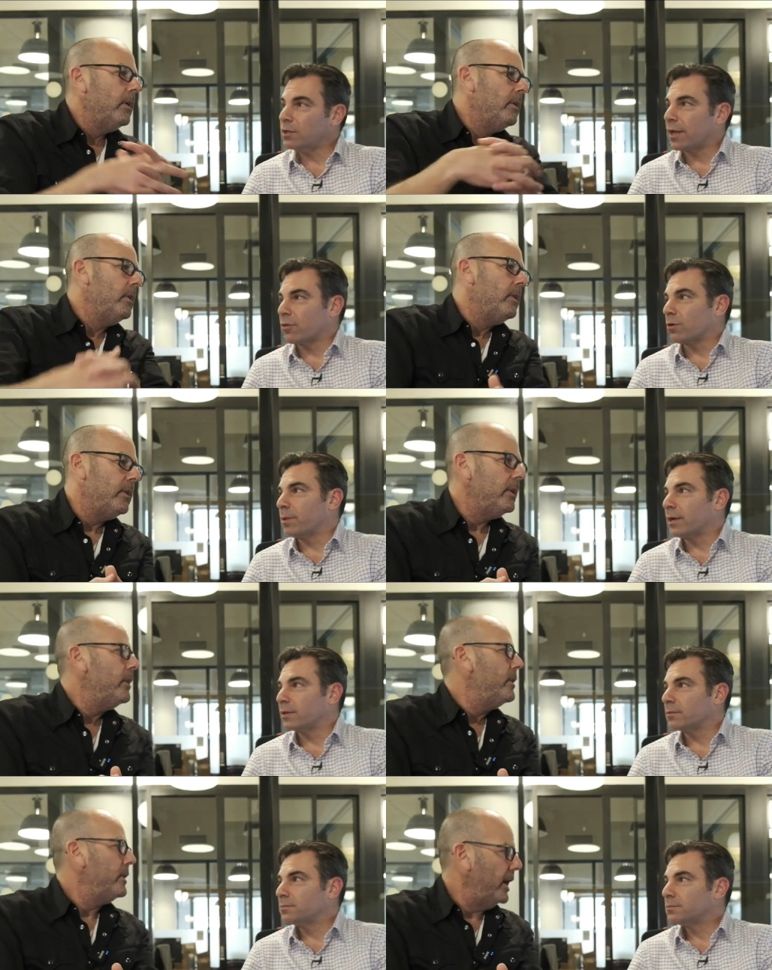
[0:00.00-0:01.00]
Speaker 1: together about it.
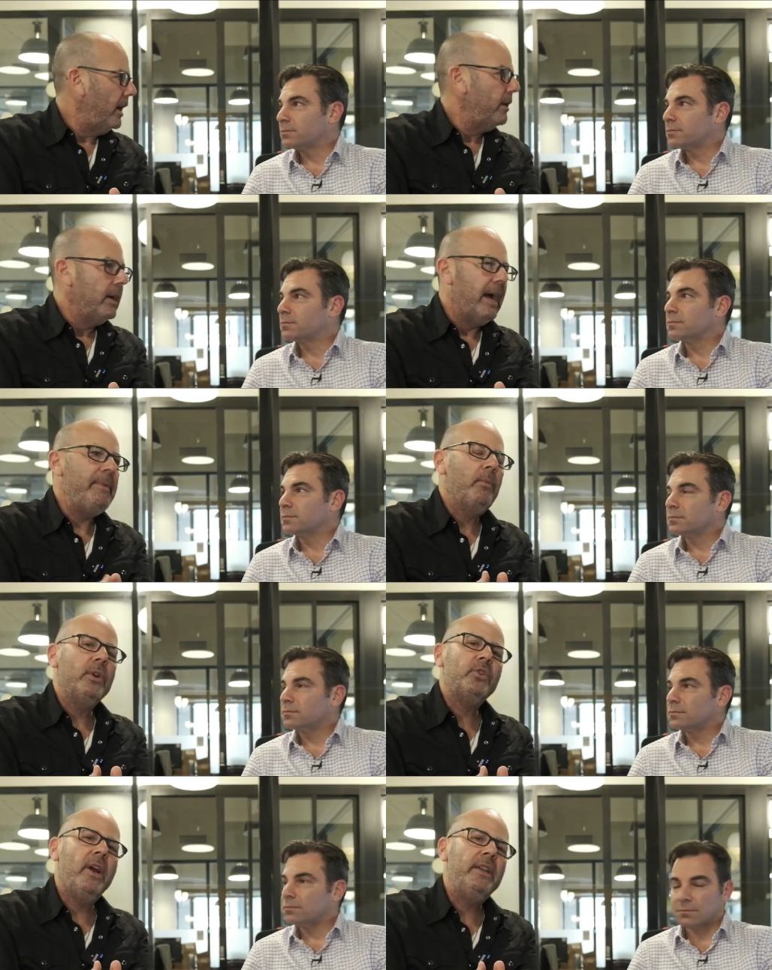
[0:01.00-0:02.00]
Speaker 2: Yeah, I mean we're
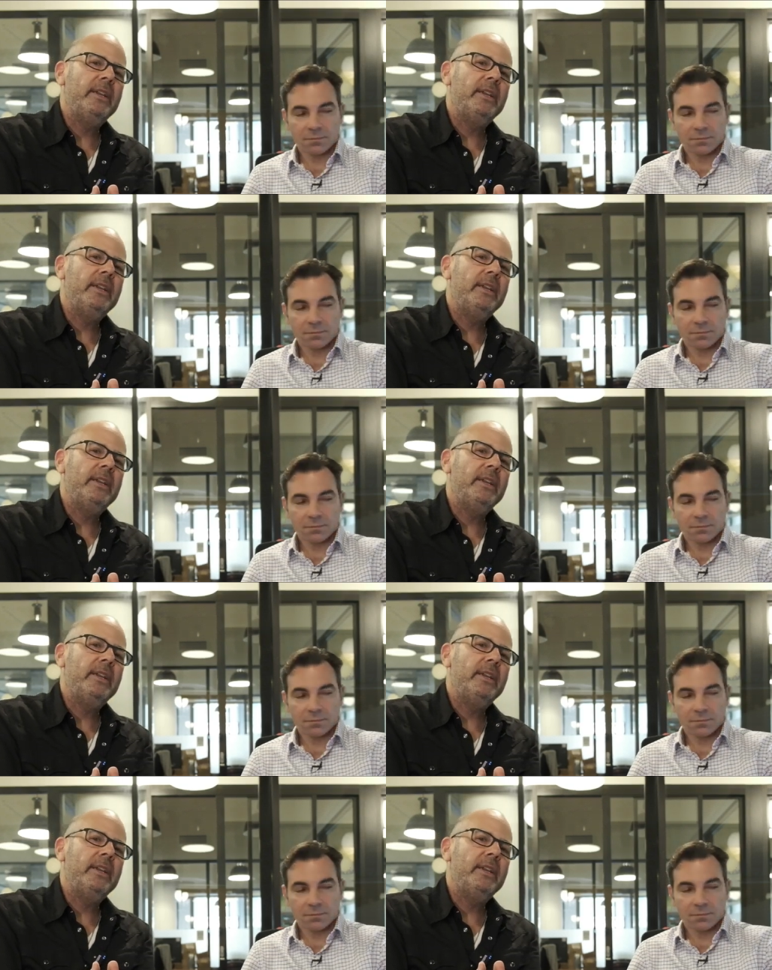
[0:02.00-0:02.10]
trying to